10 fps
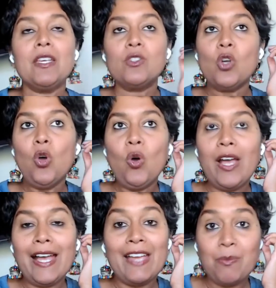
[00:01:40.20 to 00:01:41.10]
So
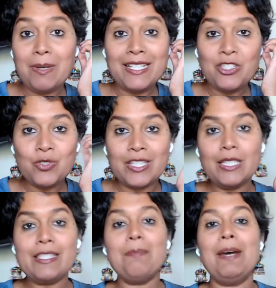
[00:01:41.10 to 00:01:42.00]
everybody is using
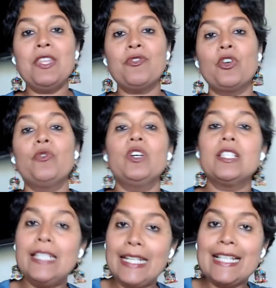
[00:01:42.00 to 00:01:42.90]
the same BADIR framework.
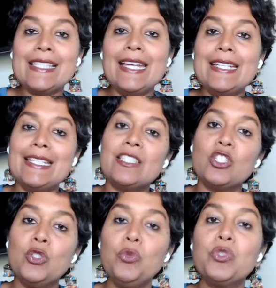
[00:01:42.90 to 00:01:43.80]
The data scientists
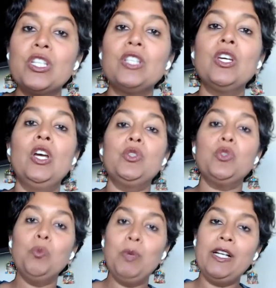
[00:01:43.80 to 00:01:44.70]
use it
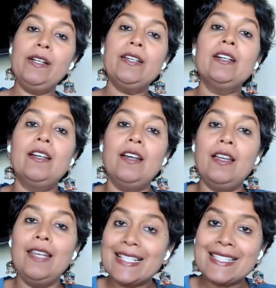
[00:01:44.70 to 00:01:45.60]
to build a
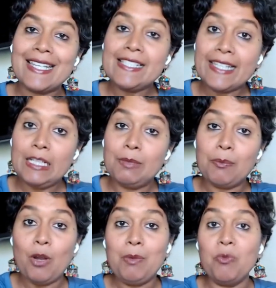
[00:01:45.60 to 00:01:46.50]
large scale scalable
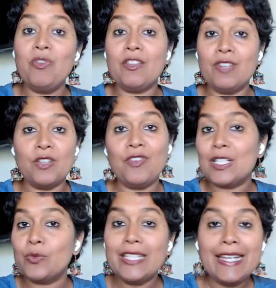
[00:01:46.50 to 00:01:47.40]
problem very, very
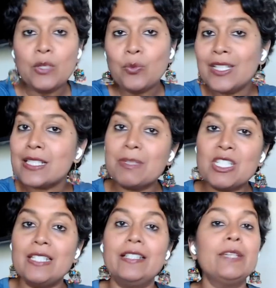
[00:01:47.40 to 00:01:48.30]
fast. Within 8 weeks, a
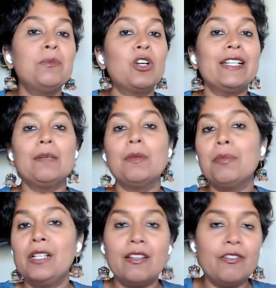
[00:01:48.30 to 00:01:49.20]
machine learning model can be
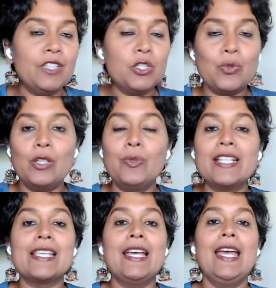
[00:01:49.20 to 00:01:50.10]
built within 12
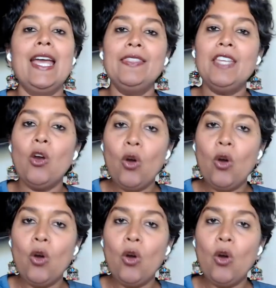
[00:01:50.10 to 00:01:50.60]
weeks. And